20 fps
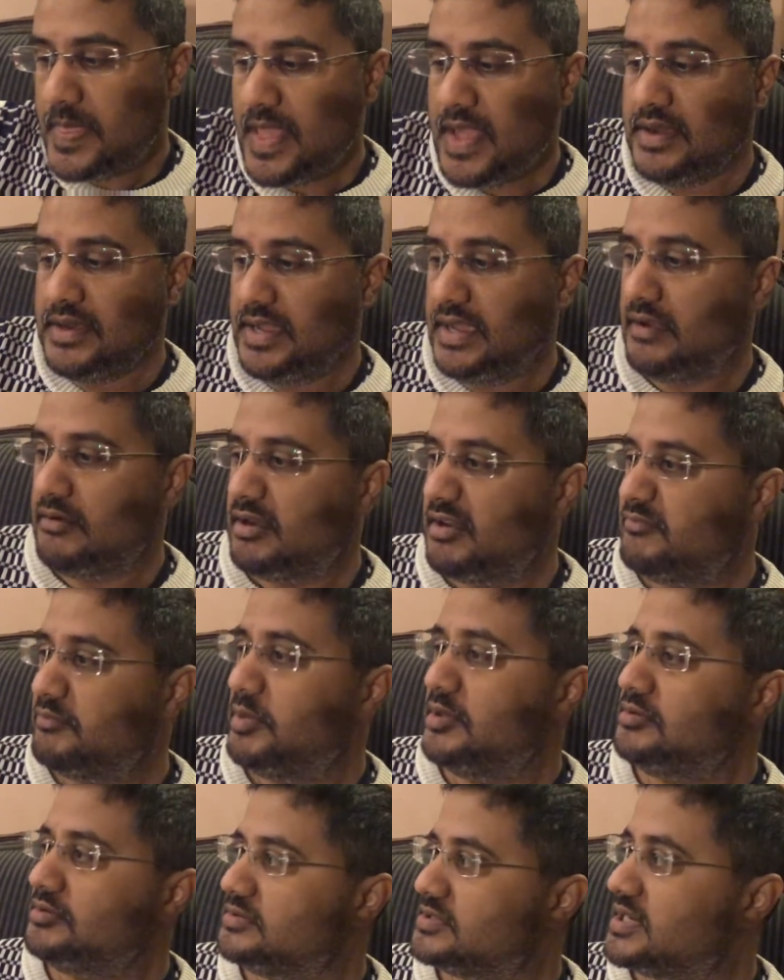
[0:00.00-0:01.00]
Now, I've
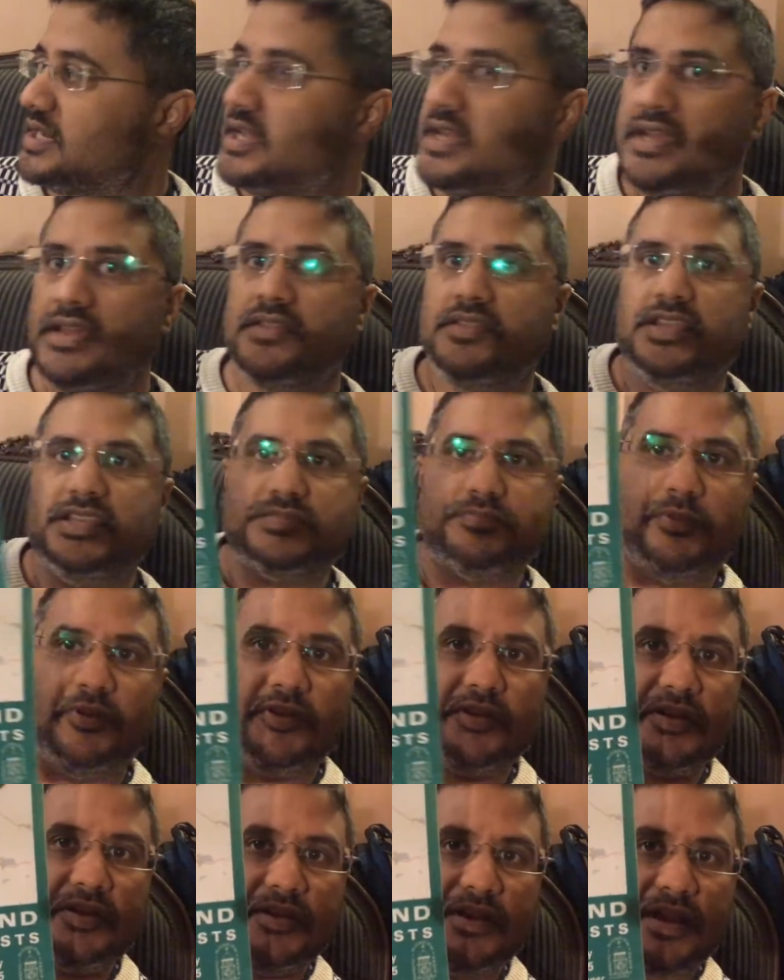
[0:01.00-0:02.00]
pulled this
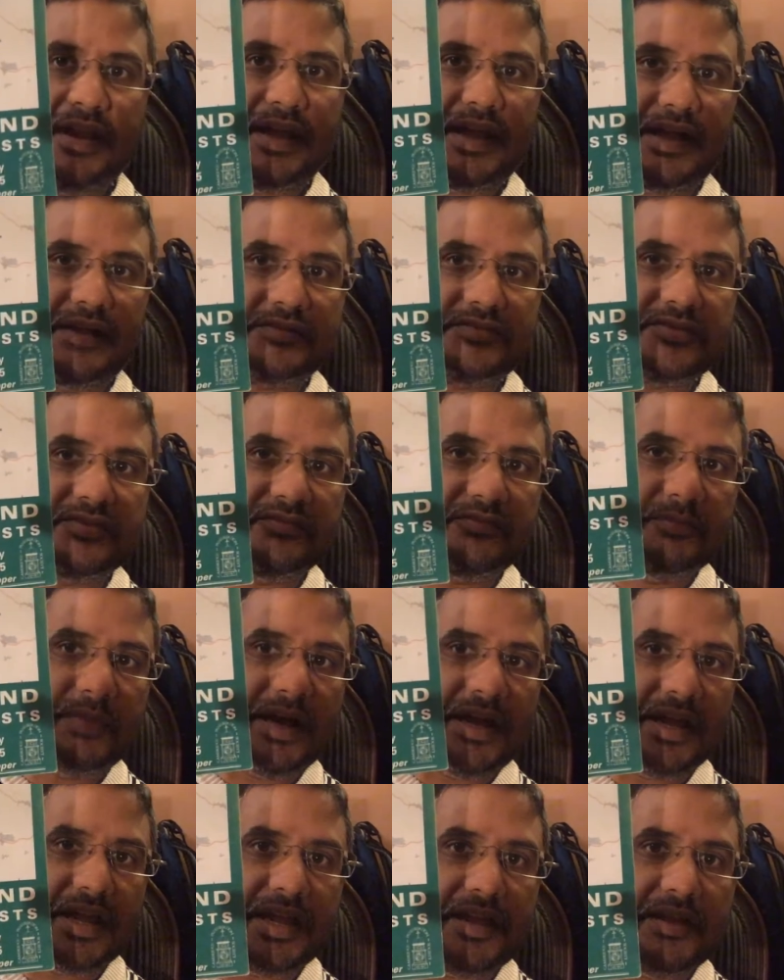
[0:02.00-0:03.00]
book out of
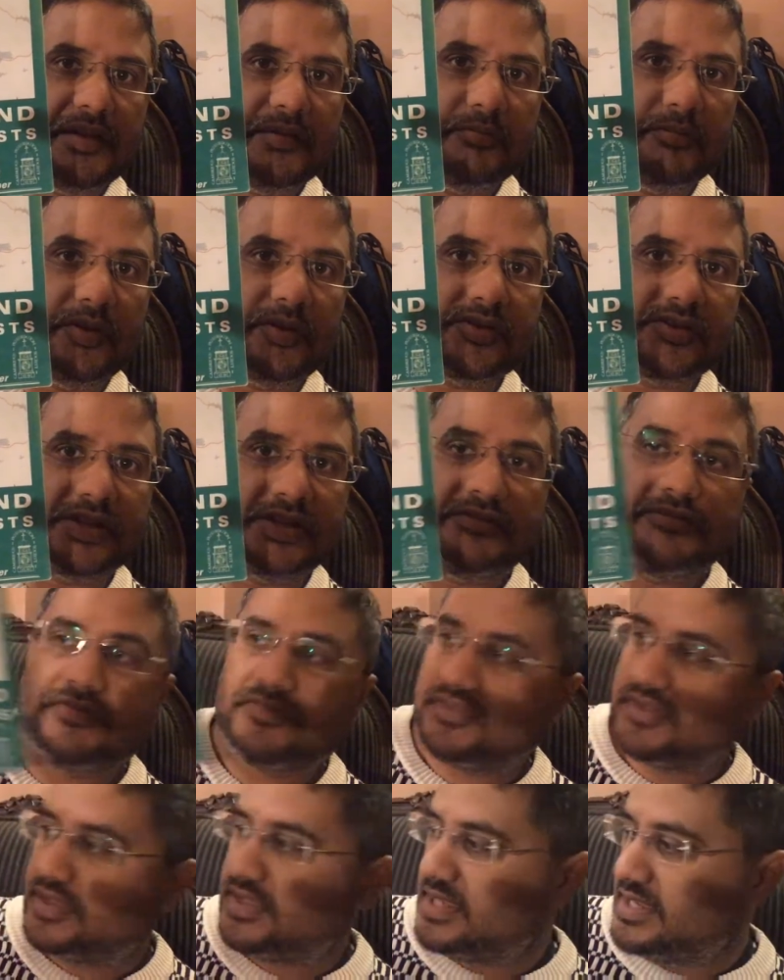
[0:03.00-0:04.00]
my bookshelf.
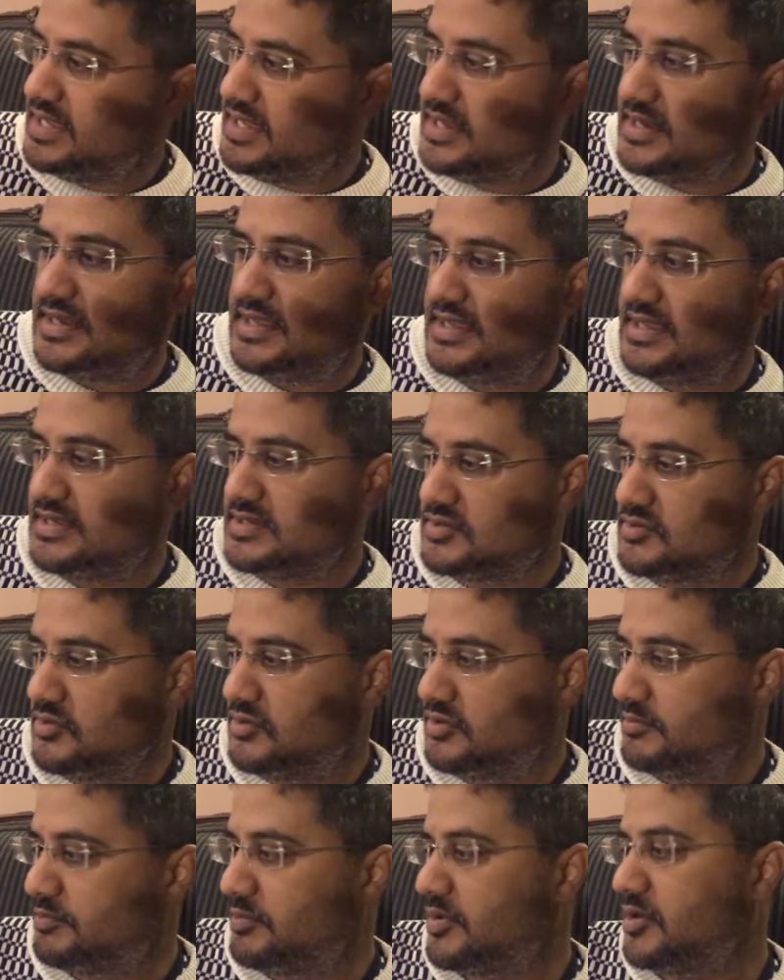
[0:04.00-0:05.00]
It is
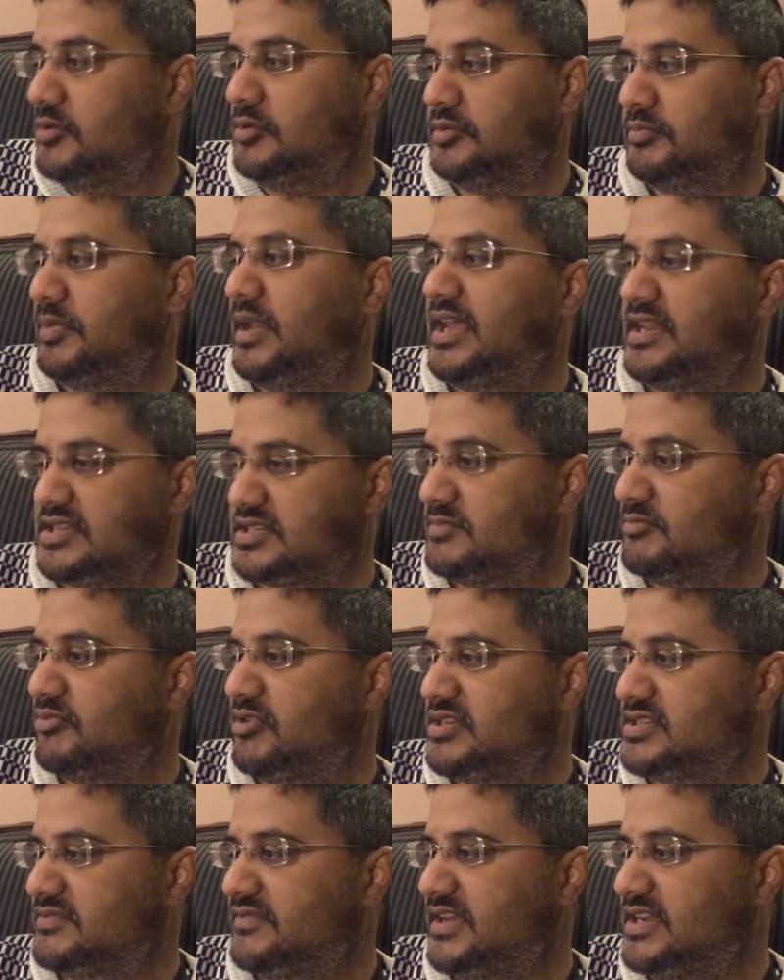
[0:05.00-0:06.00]
called Planners and
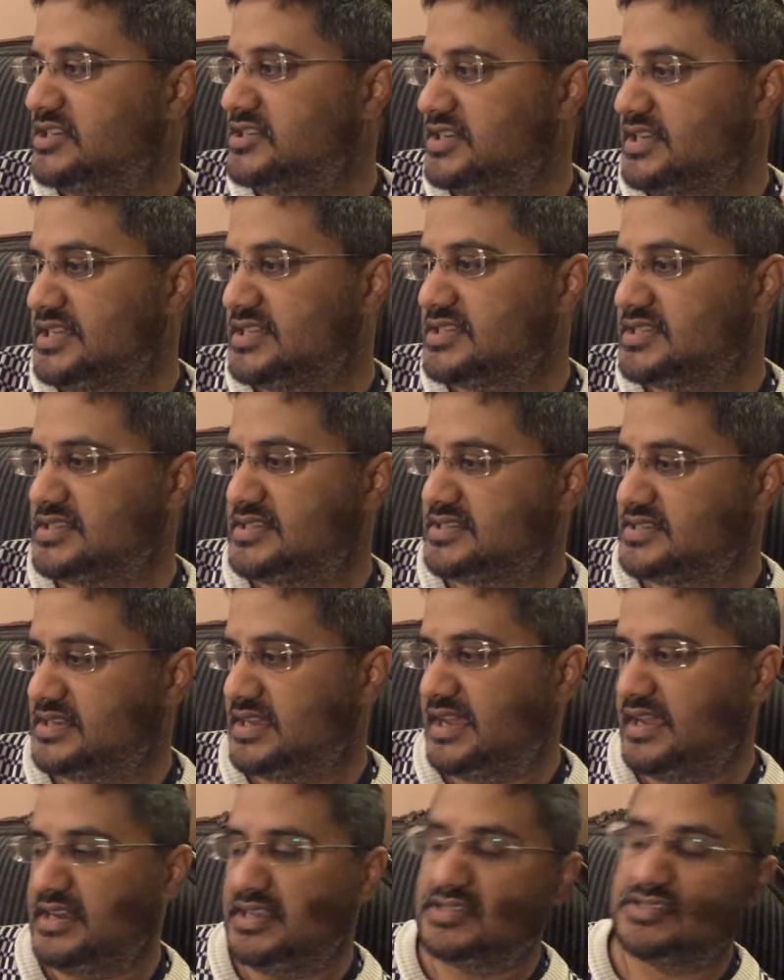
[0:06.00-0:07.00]
Preservationists,
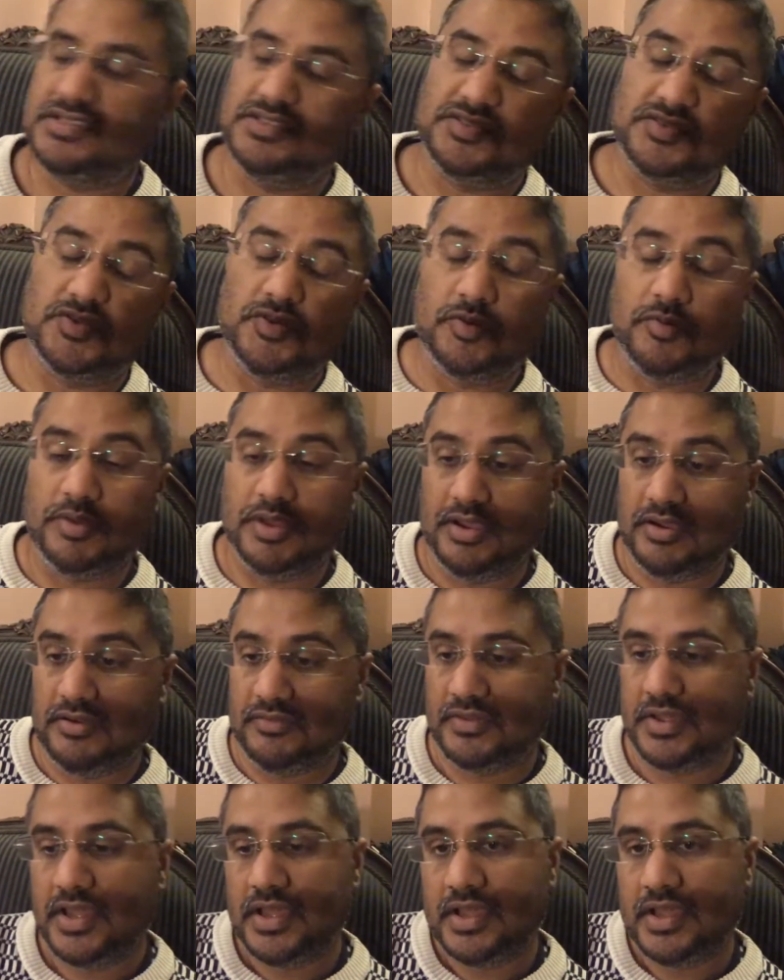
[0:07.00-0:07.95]
and it's the story of